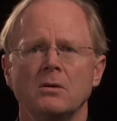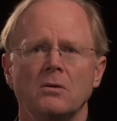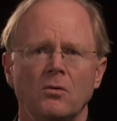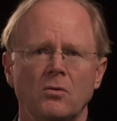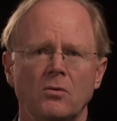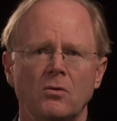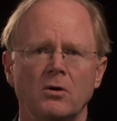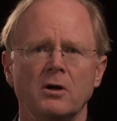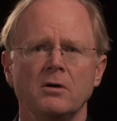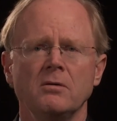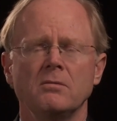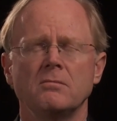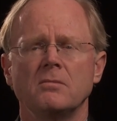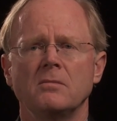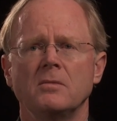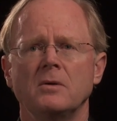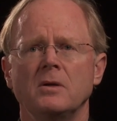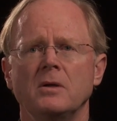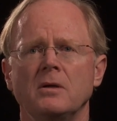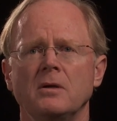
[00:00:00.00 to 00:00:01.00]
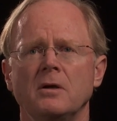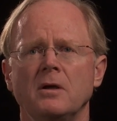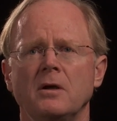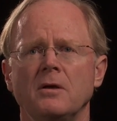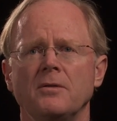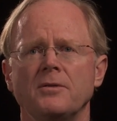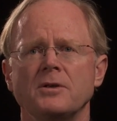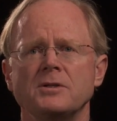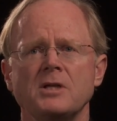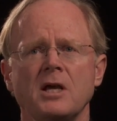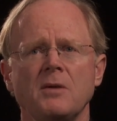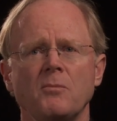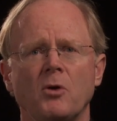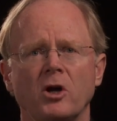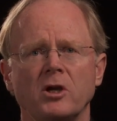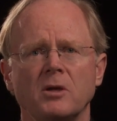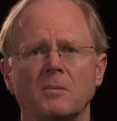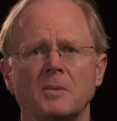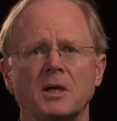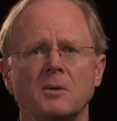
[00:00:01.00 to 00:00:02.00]
Or, the same
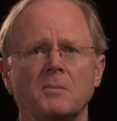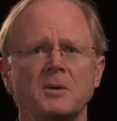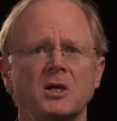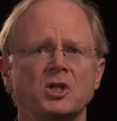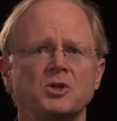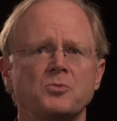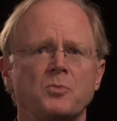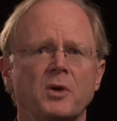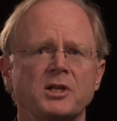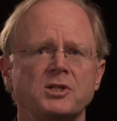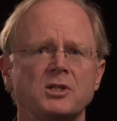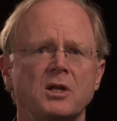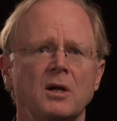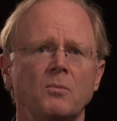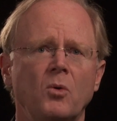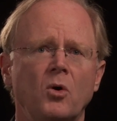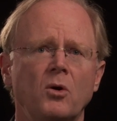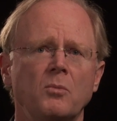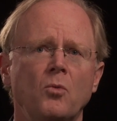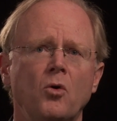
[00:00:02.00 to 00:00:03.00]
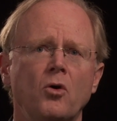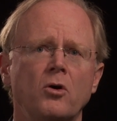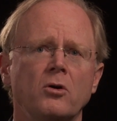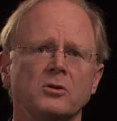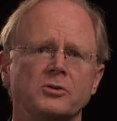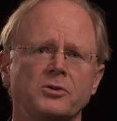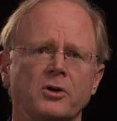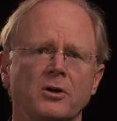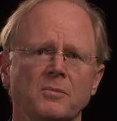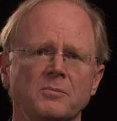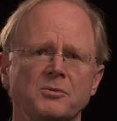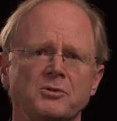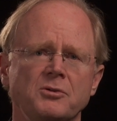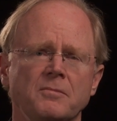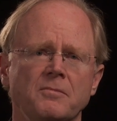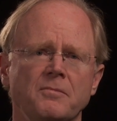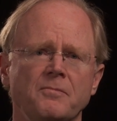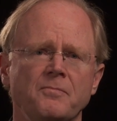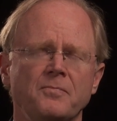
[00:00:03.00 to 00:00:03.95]
argument can be expressed in more moral terms.